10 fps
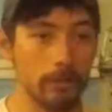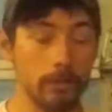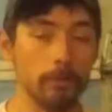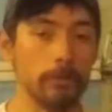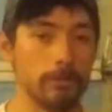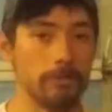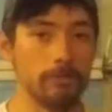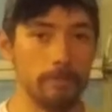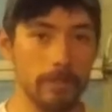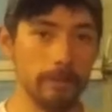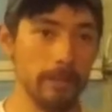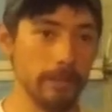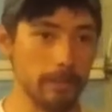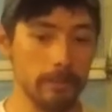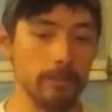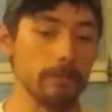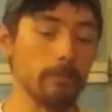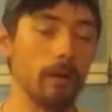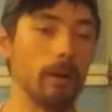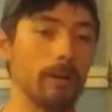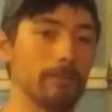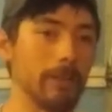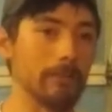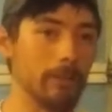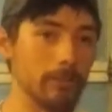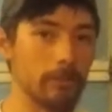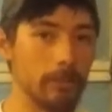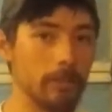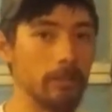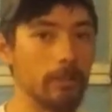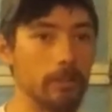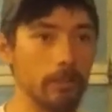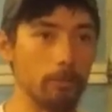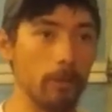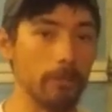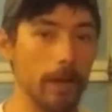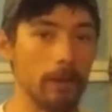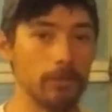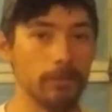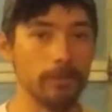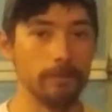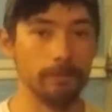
SCORE is your big races, your Baja five hundred, your one thousand,